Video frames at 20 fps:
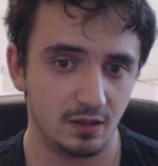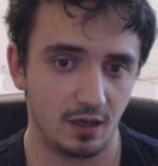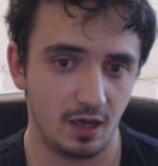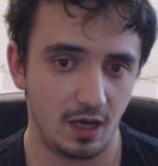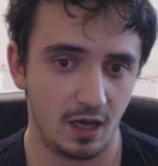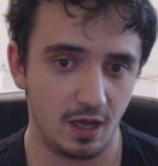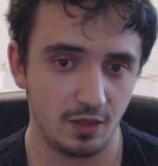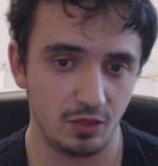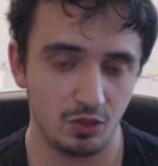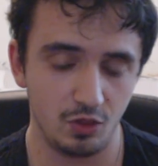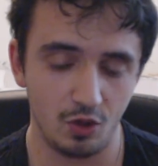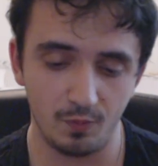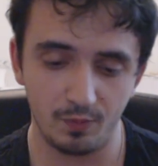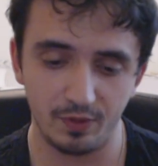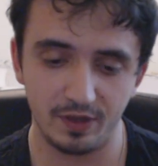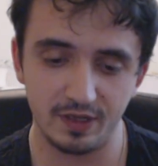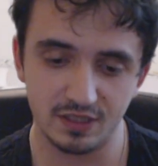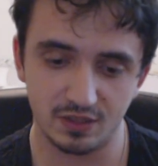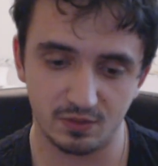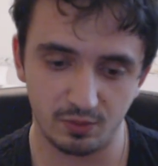
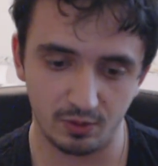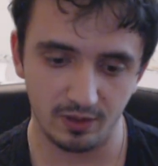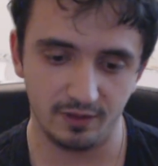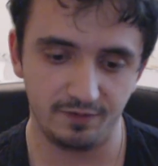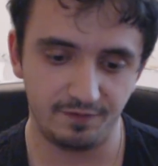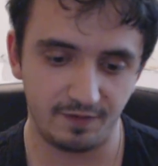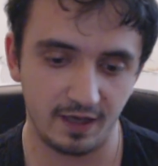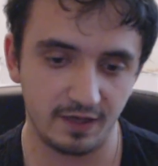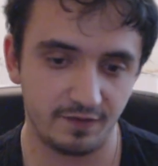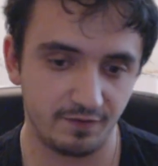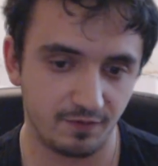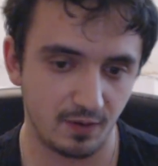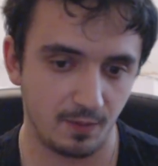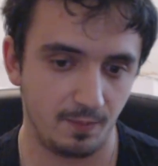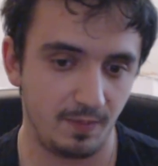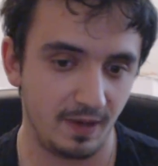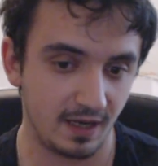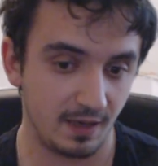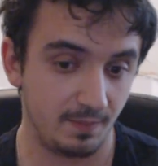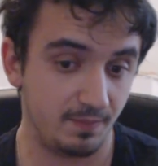nobody is qualified for a
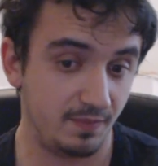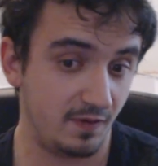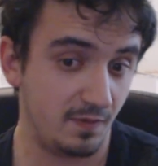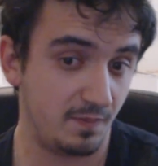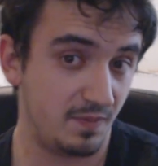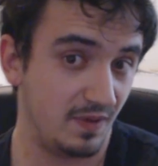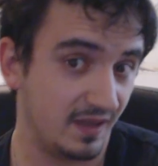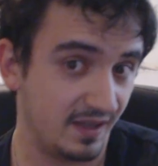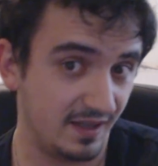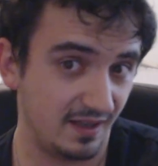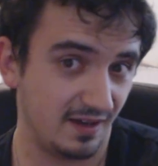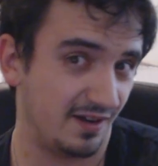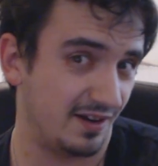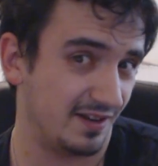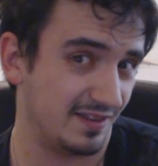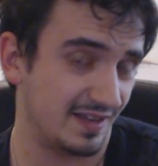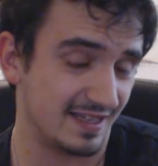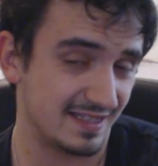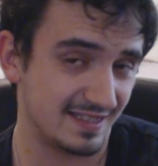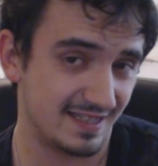better PvP gear
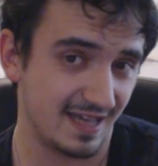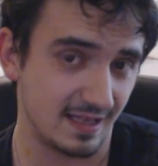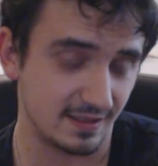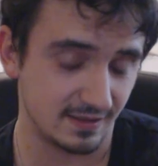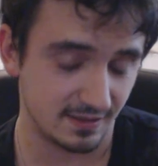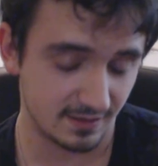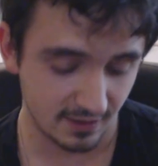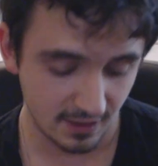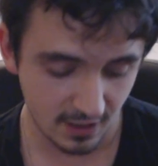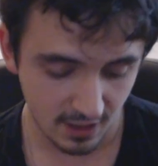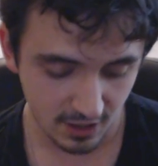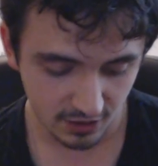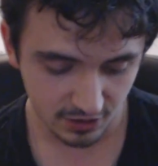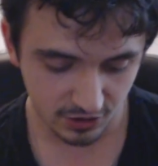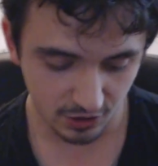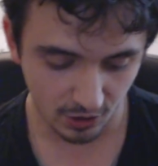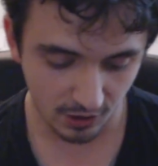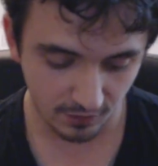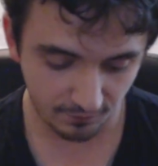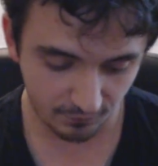in that sense.
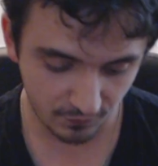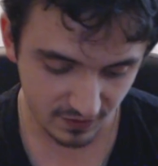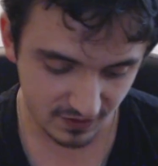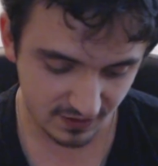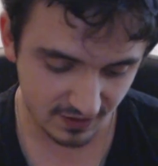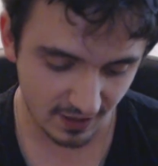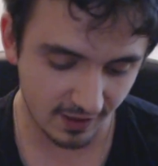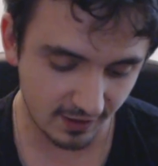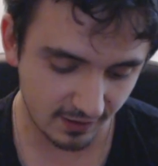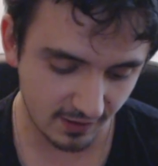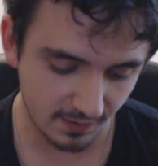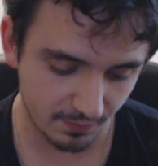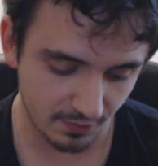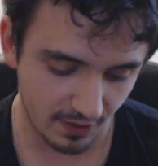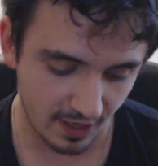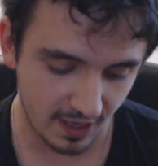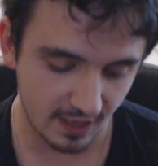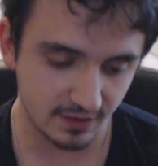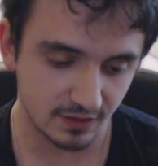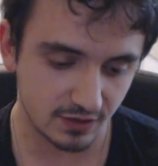So if you start in the
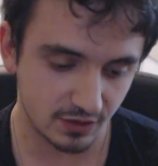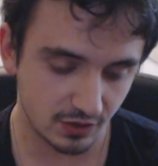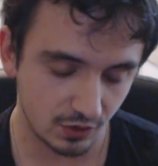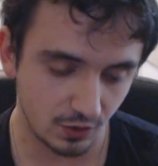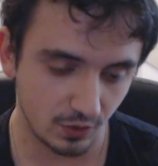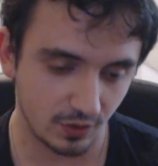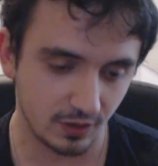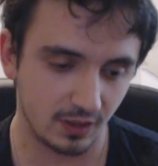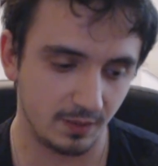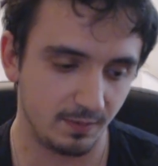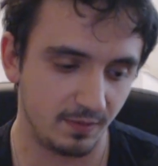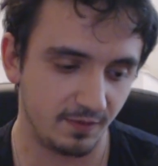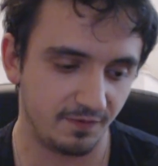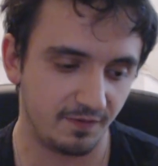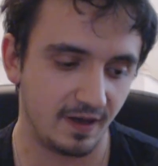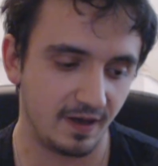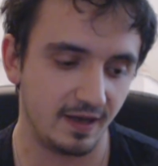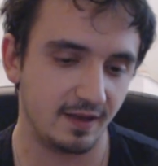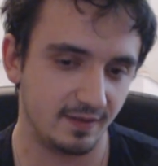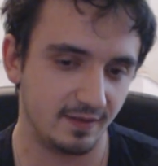bronze, you're gonna be
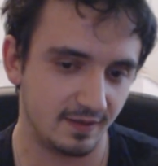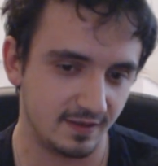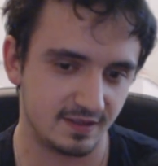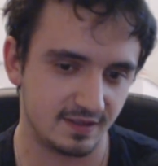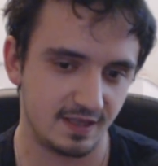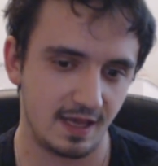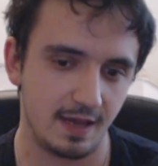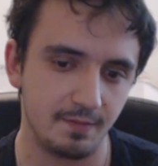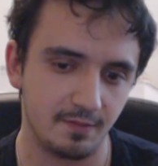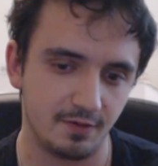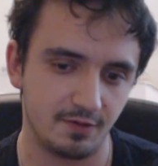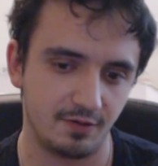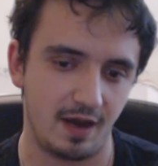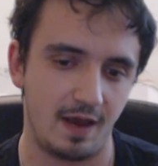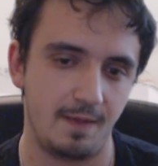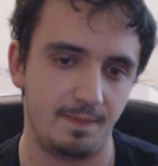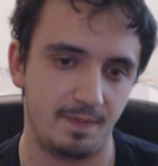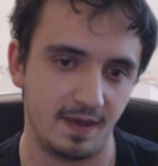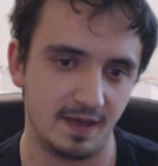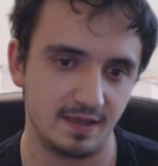fighting the same
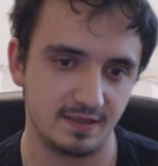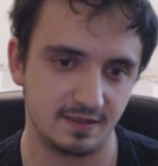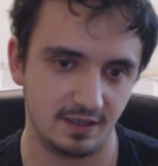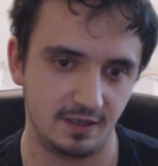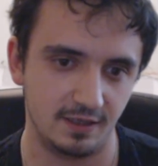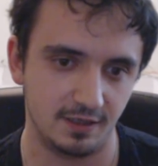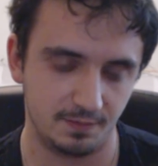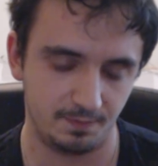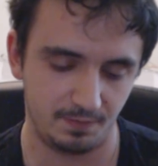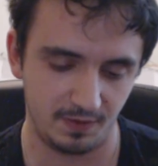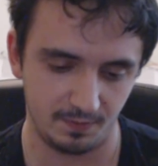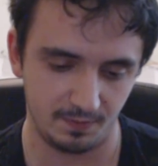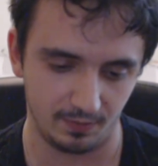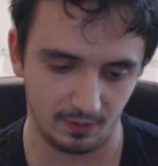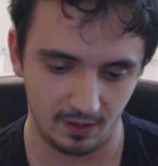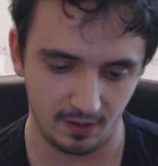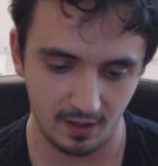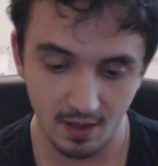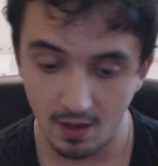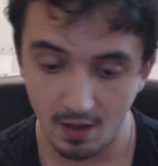crappy ass geared
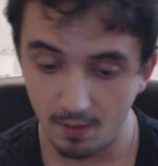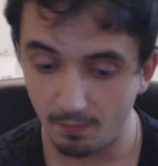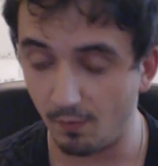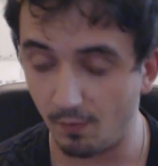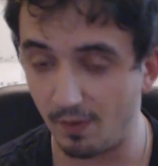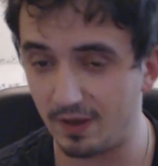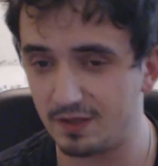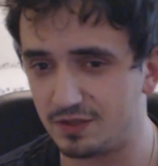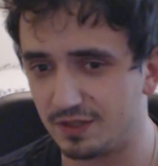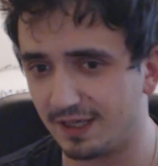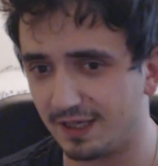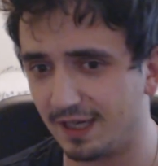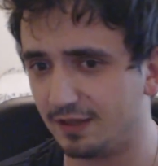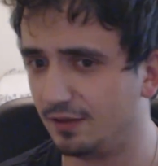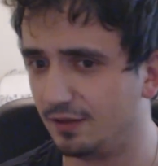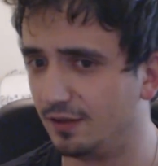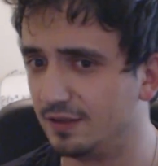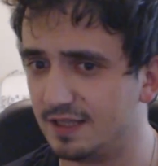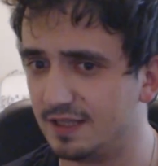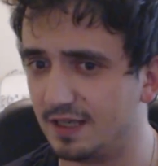people. But once you
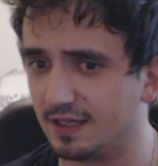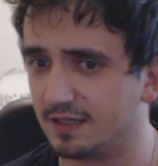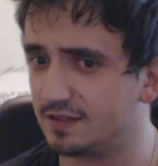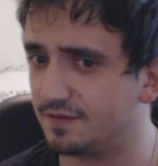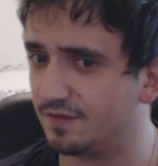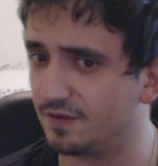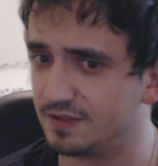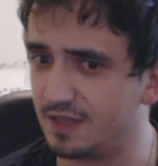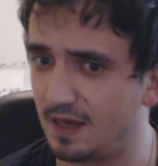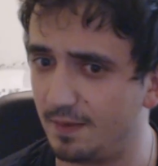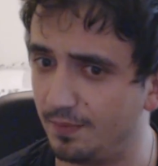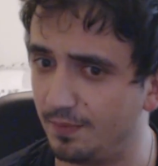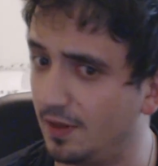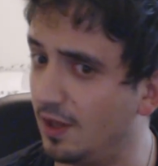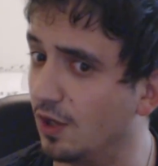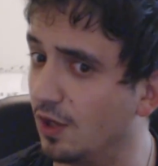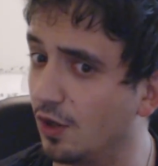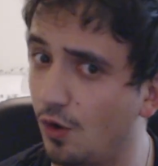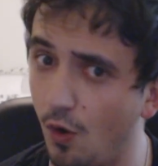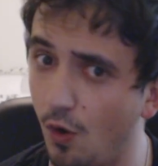get to, like, for
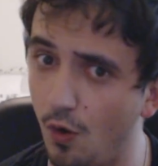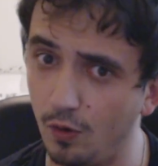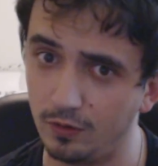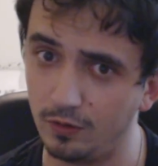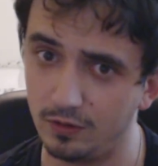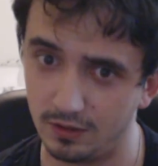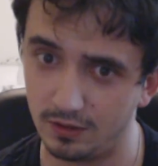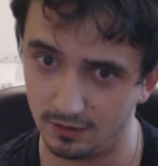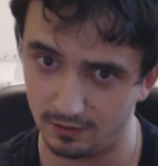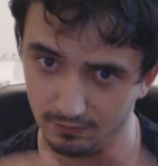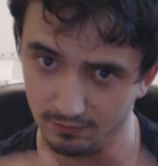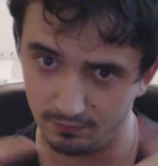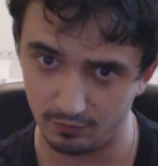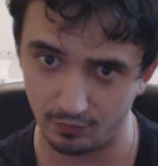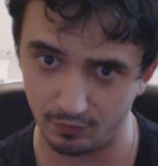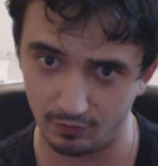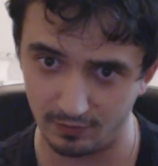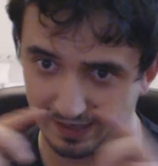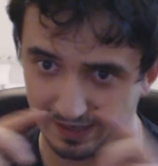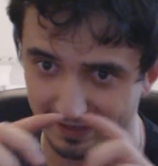example, a gold,
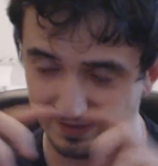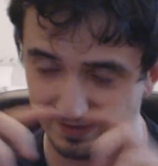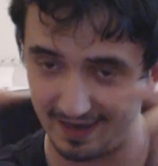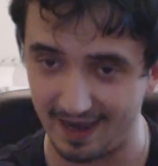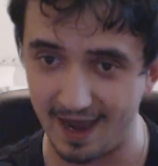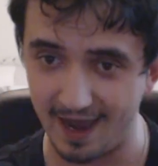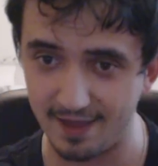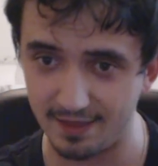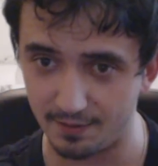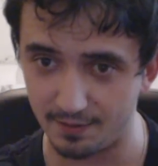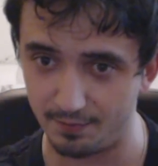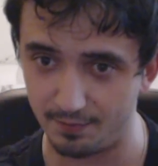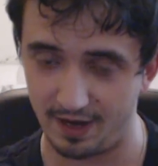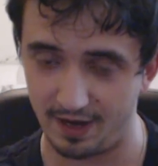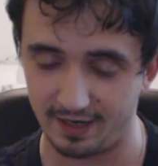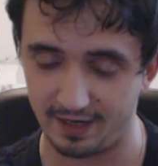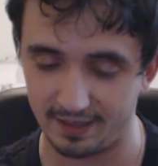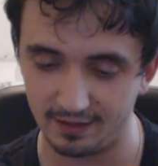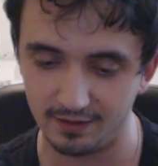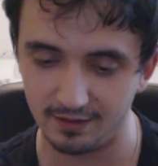like the other
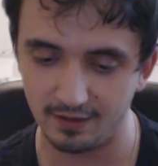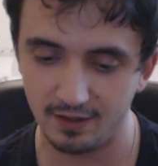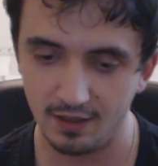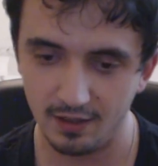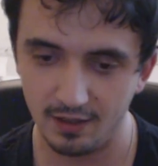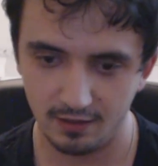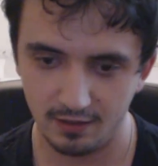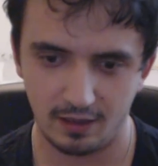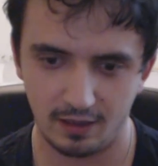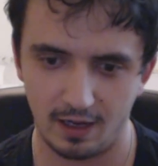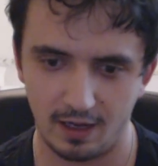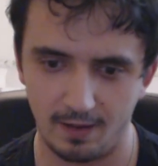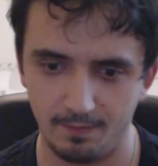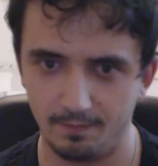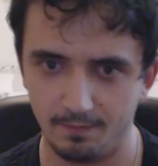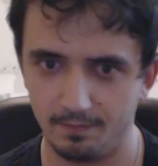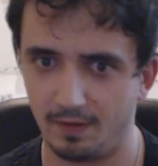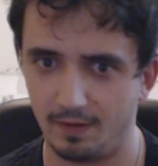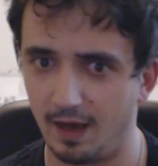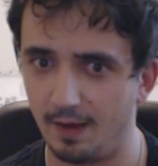bracket,
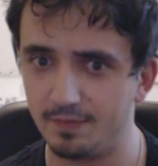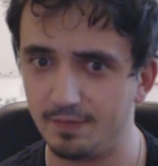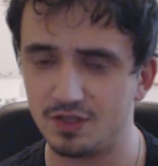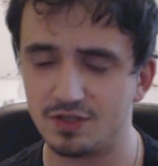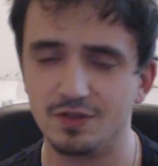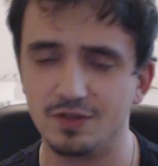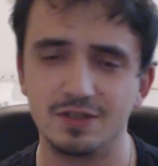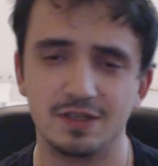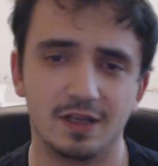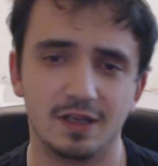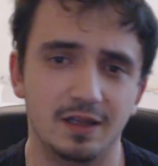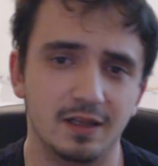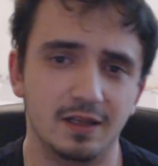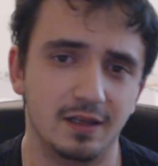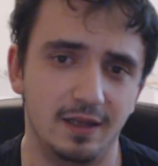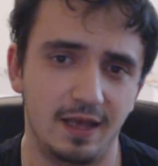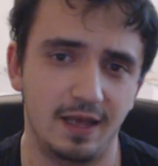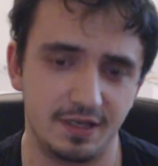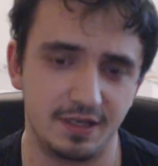I'm just using League of